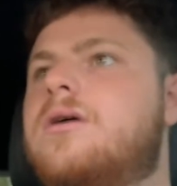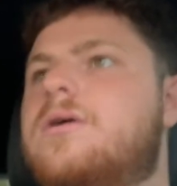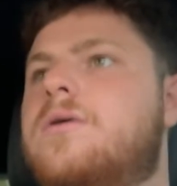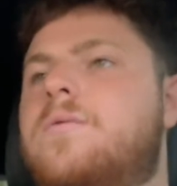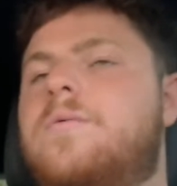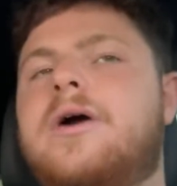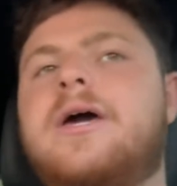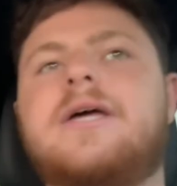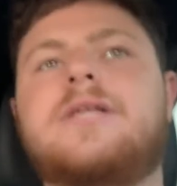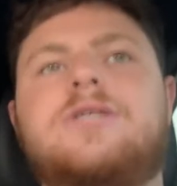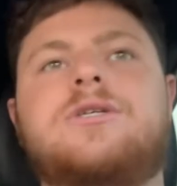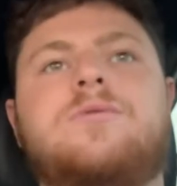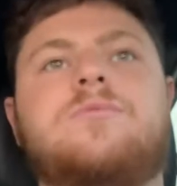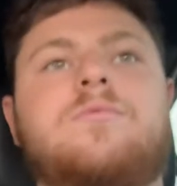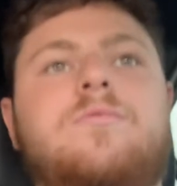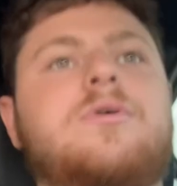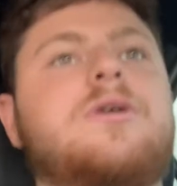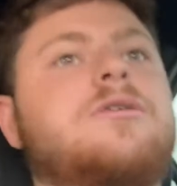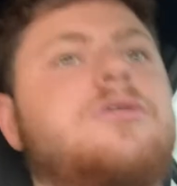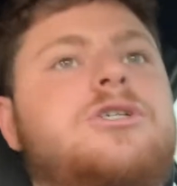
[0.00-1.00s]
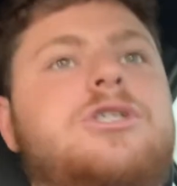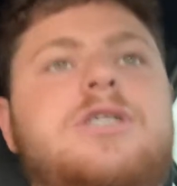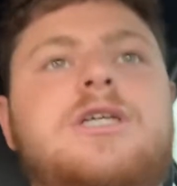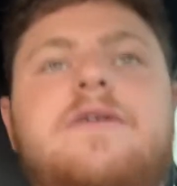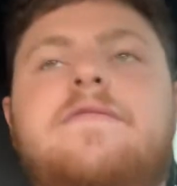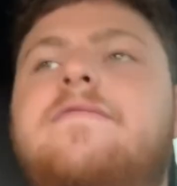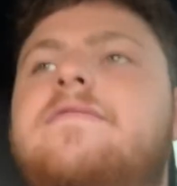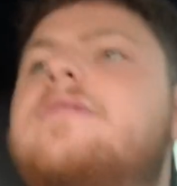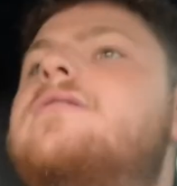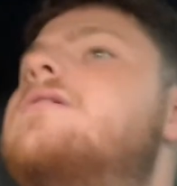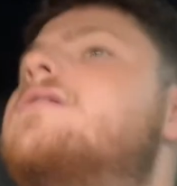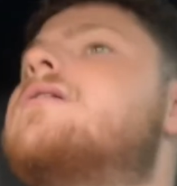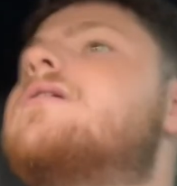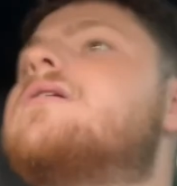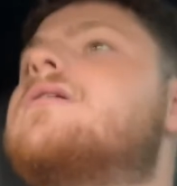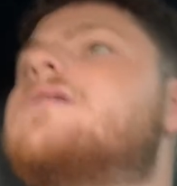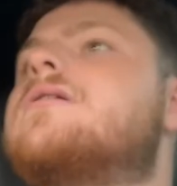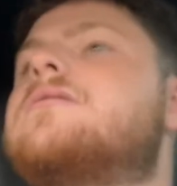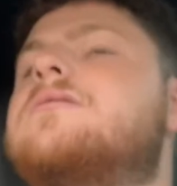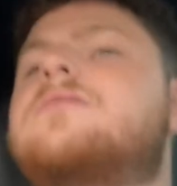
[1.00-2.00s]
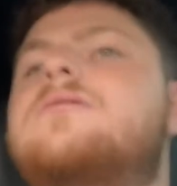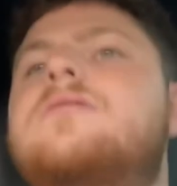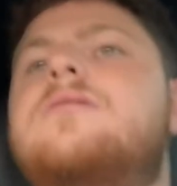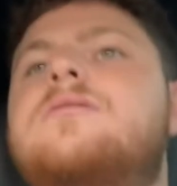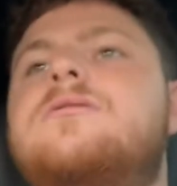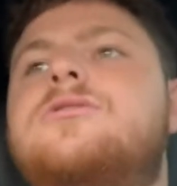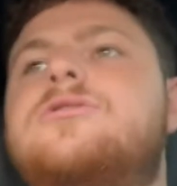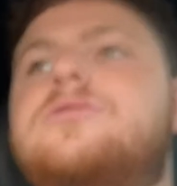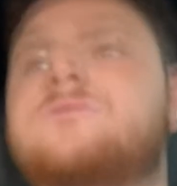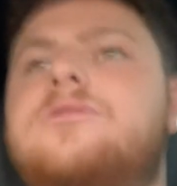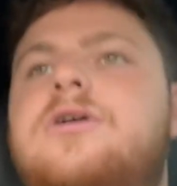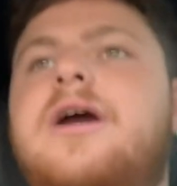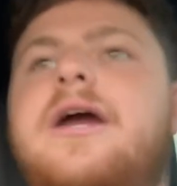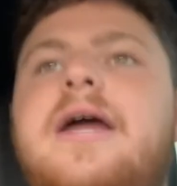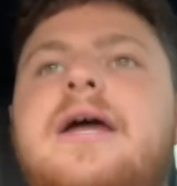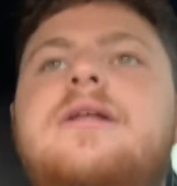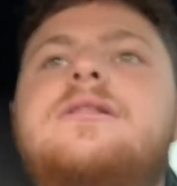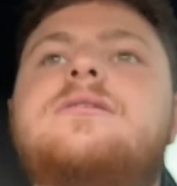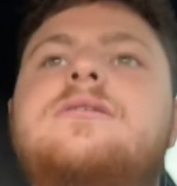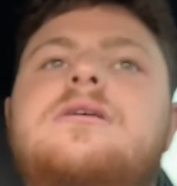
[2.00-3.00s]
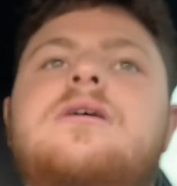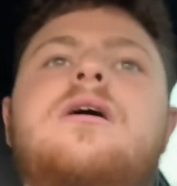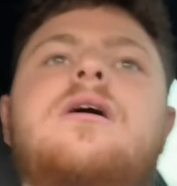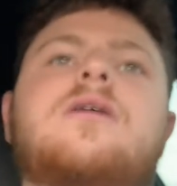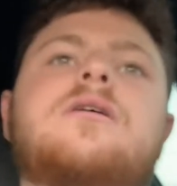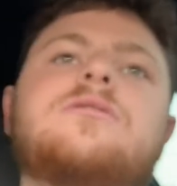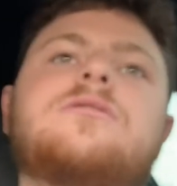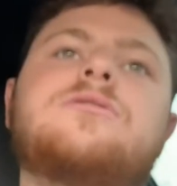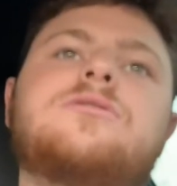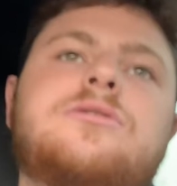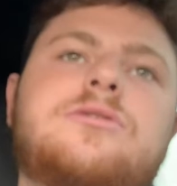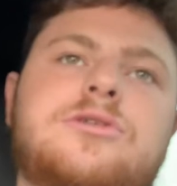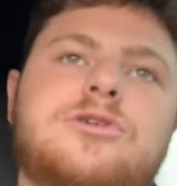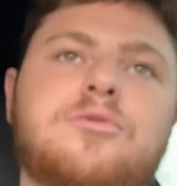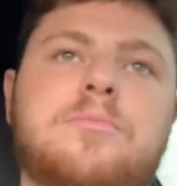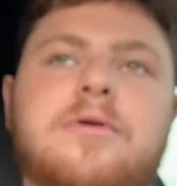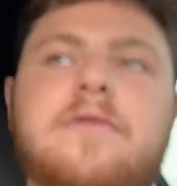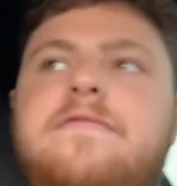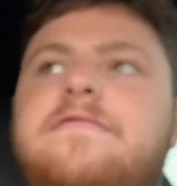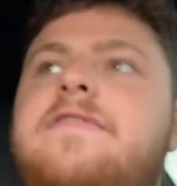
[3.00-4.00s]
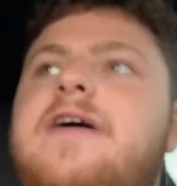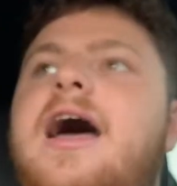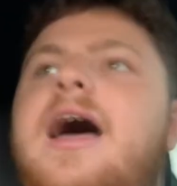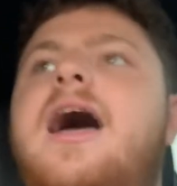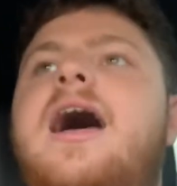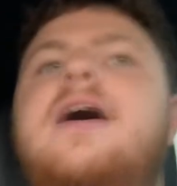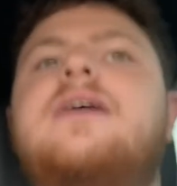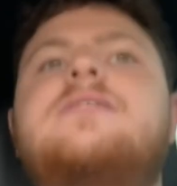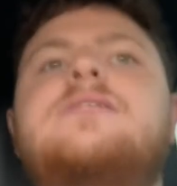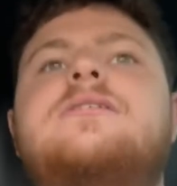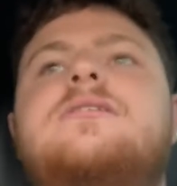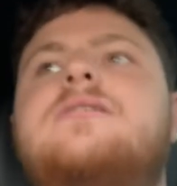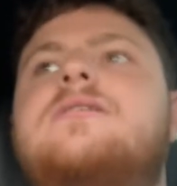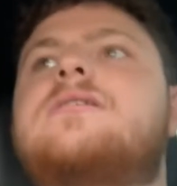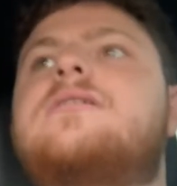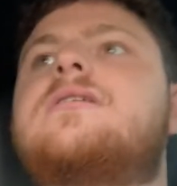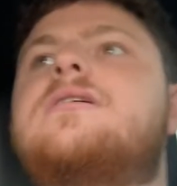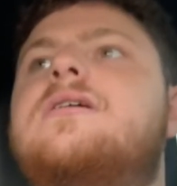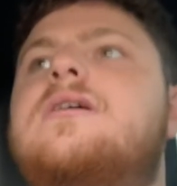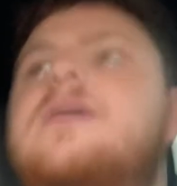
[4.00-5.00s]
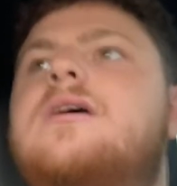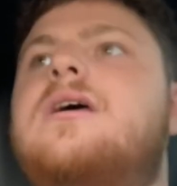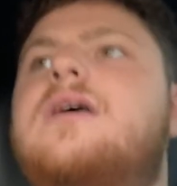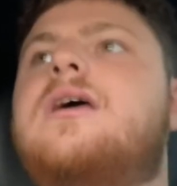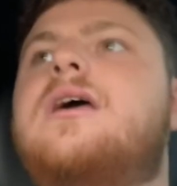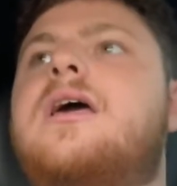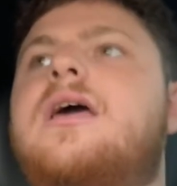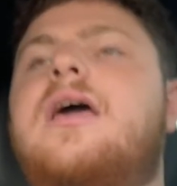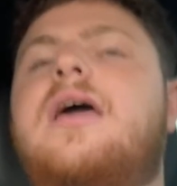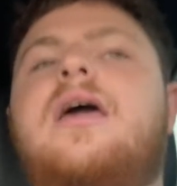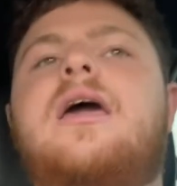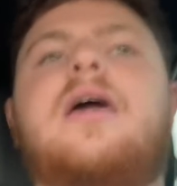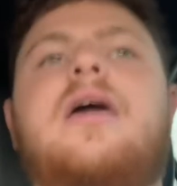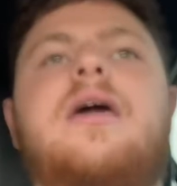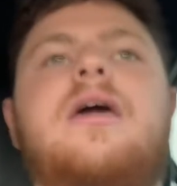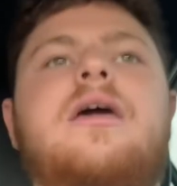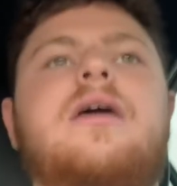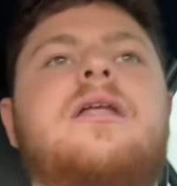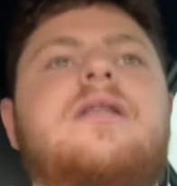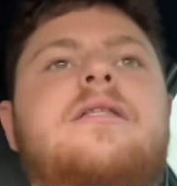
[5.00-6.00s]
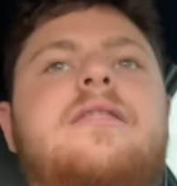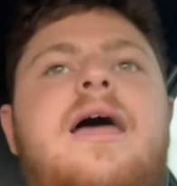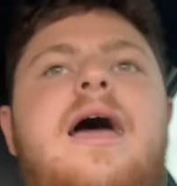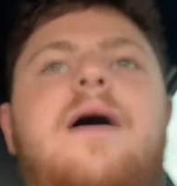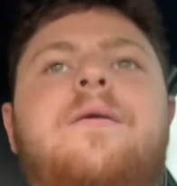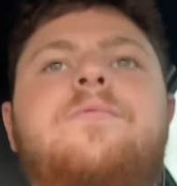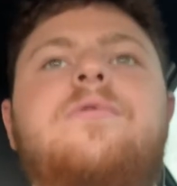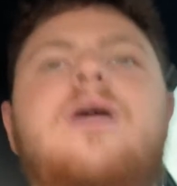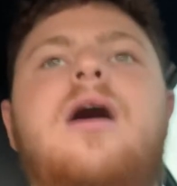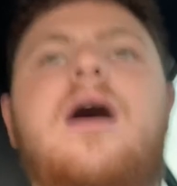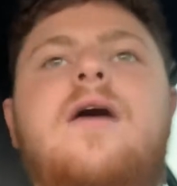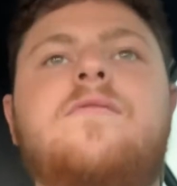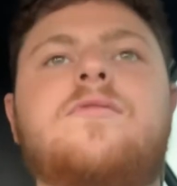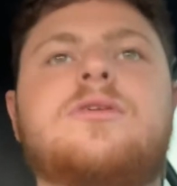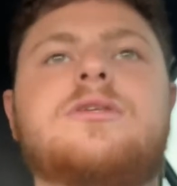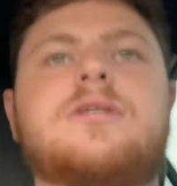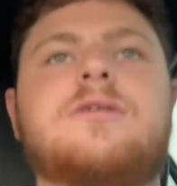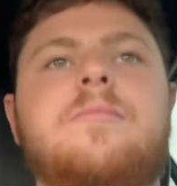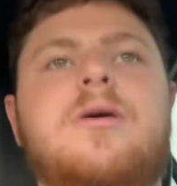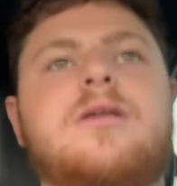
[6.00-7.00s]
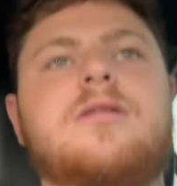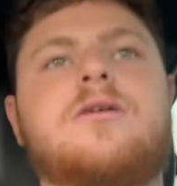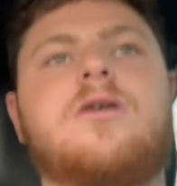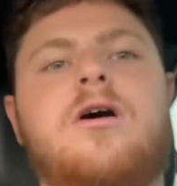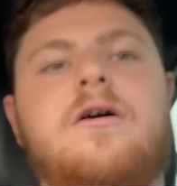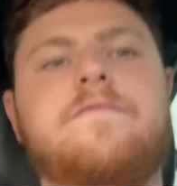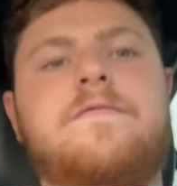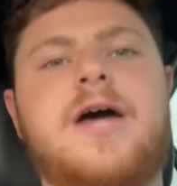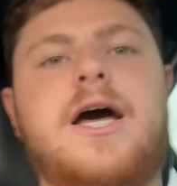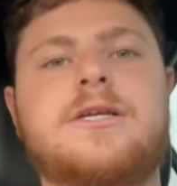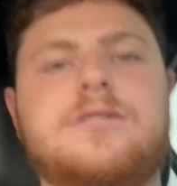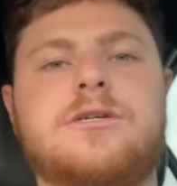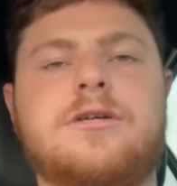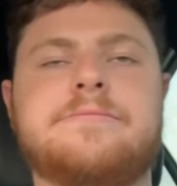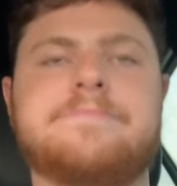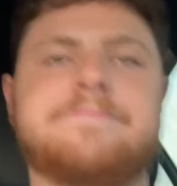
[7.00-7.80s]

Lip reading: which will shift your strands super fast, and that will obviously make the car faster.